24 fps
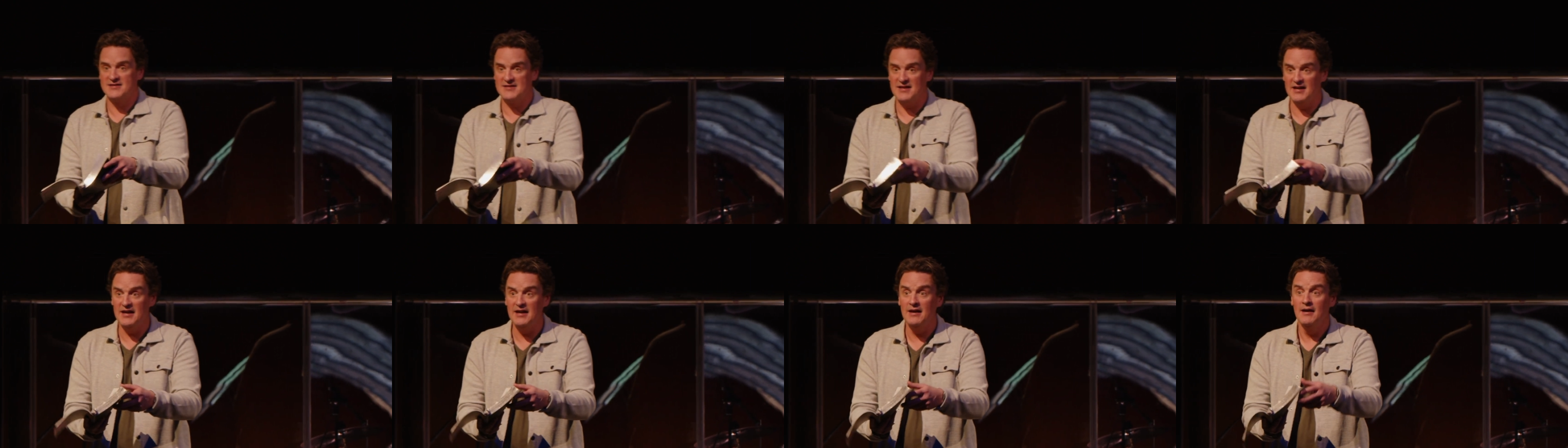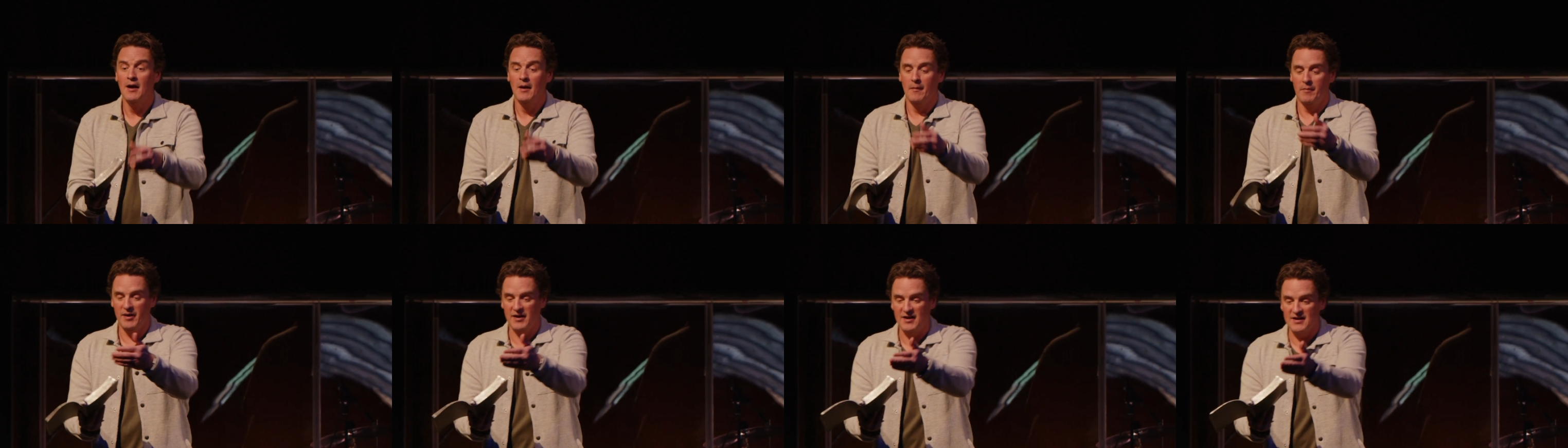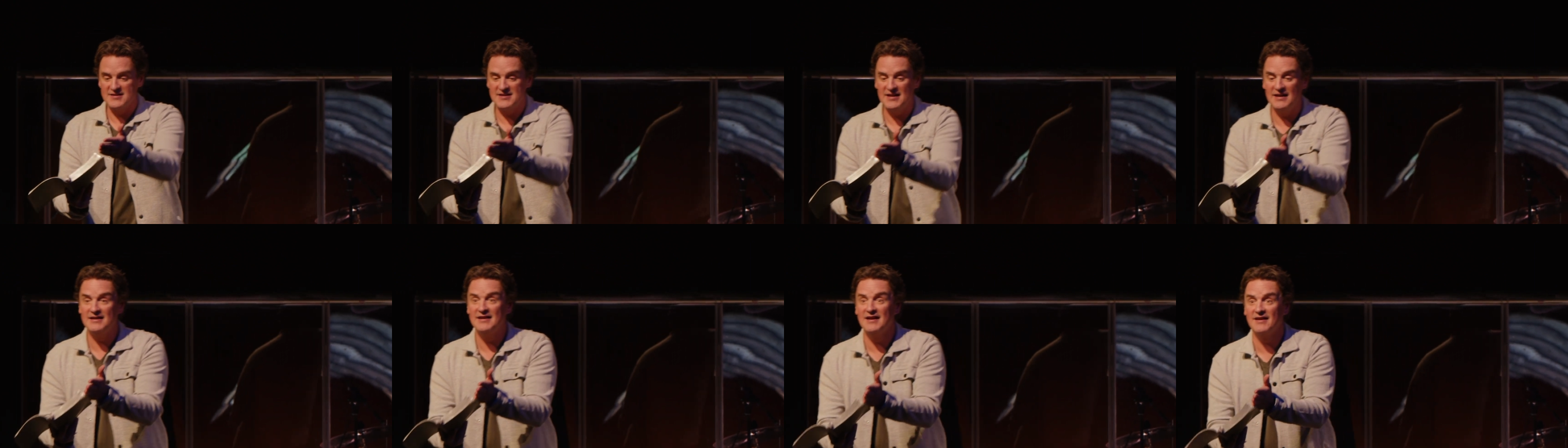see,
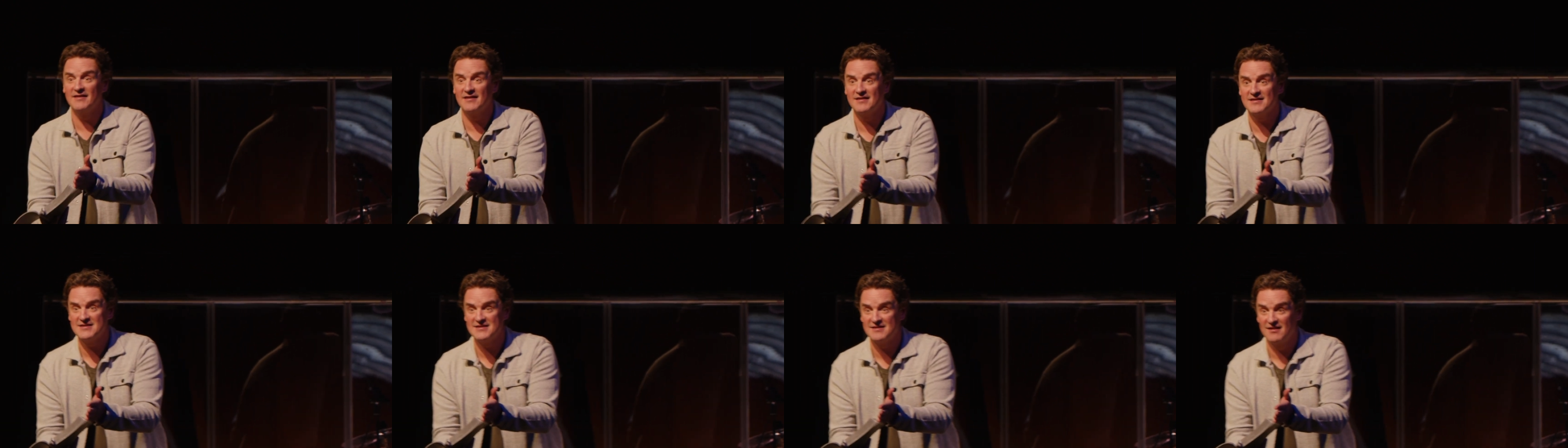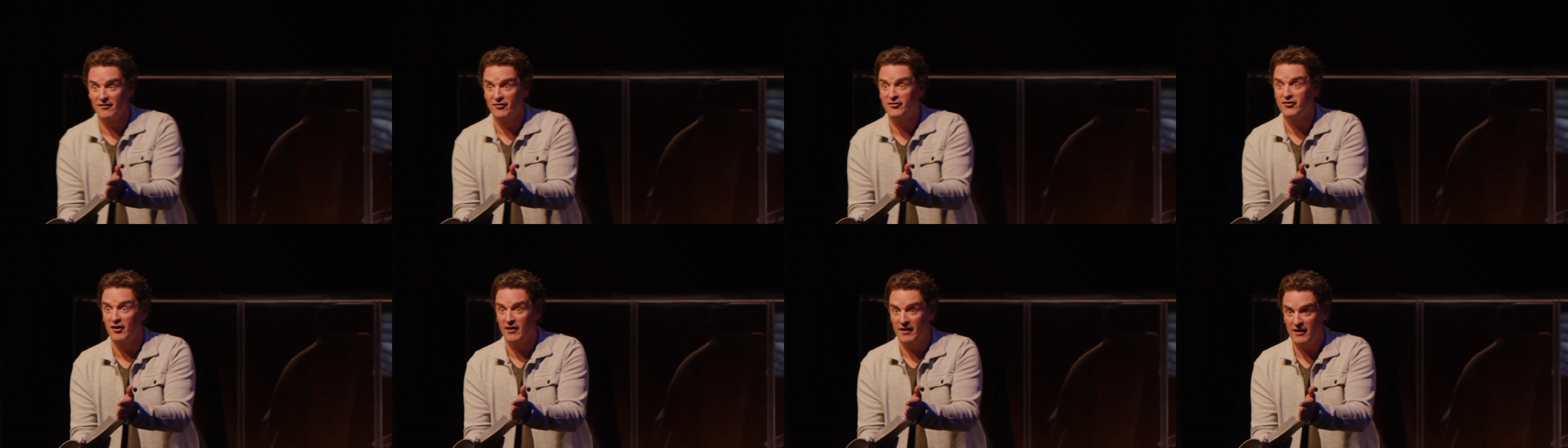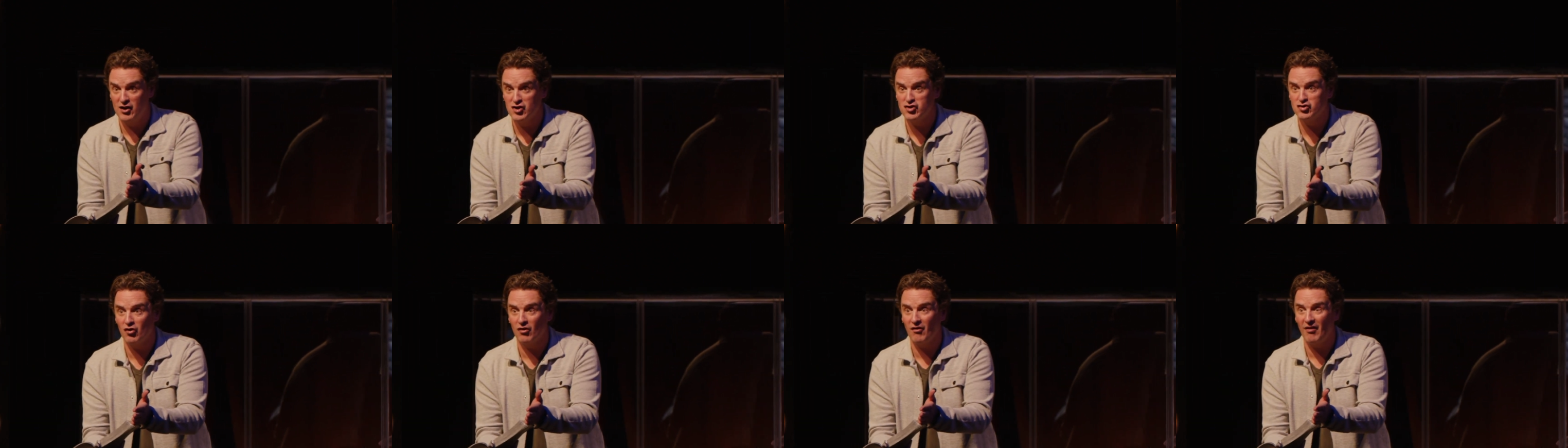because he did this to the
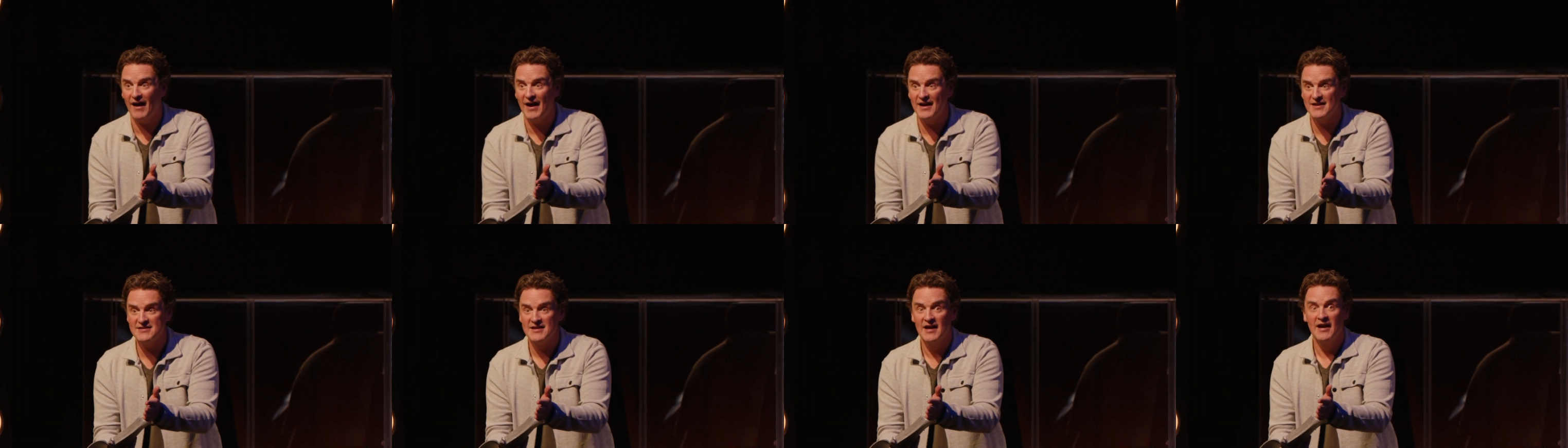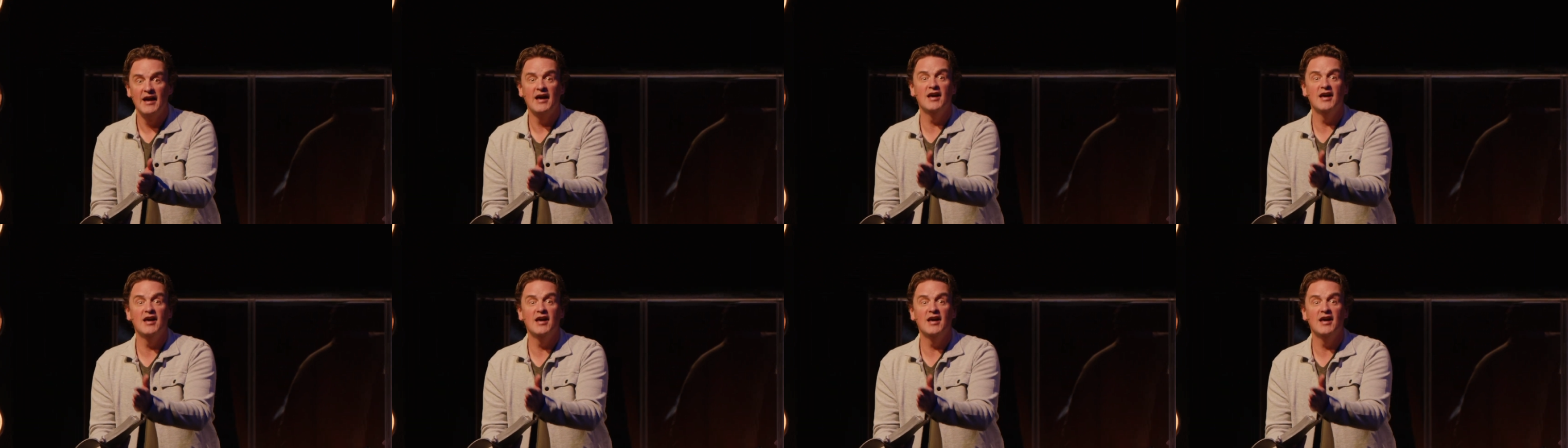Israelites,